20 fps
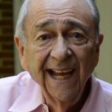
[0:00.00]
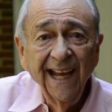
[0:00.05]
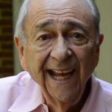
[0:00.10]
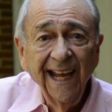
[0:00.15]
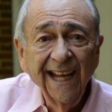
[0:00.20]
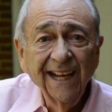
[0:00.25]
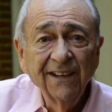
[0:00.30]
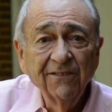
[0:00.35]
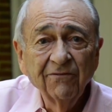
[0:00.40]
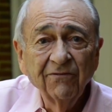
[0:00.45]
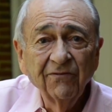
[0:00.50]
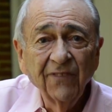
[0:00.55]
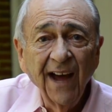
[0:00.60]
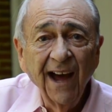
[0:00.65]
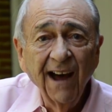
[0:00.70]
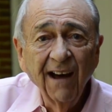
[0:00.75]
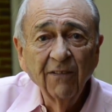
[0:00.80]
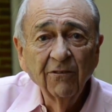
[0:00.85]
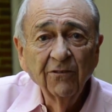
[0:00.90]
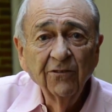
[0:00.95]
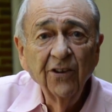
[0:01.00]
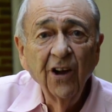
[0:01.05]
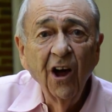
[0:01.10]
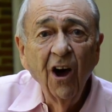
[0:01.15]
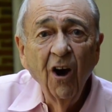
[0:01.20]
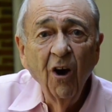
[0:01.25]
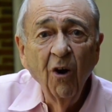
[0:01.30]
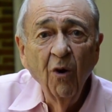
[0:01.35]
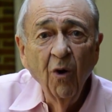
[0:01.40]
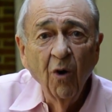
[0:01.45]
It found
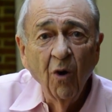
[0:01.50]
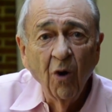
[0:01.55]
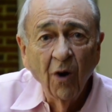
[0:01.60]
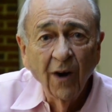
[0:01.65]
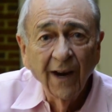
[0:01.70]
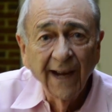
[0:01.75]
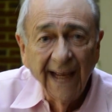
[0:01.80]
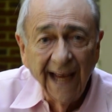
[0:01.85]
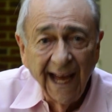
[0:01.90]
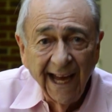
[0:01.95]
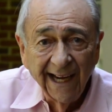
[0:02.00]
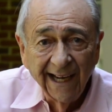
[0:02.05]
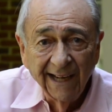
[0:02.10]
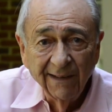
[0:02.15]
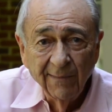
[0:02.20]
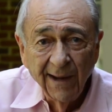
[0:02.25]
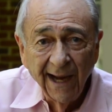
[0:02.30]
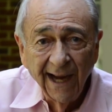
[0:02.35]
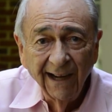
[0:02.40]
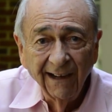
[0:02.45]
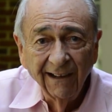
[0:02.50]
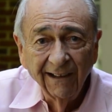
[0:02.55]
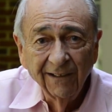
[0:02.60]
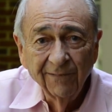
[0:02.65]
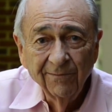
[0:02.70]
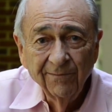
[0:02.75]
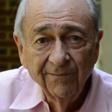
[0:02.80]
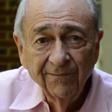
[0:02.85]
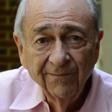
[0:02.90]
no organic matter.